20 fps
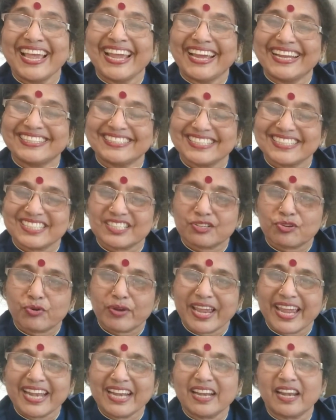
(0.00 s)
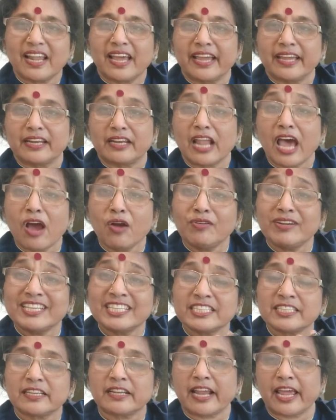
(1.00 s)
It's a straight line. Now
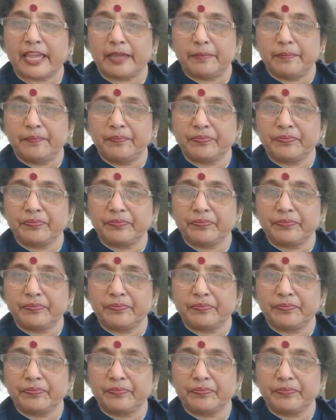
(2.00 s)
describe.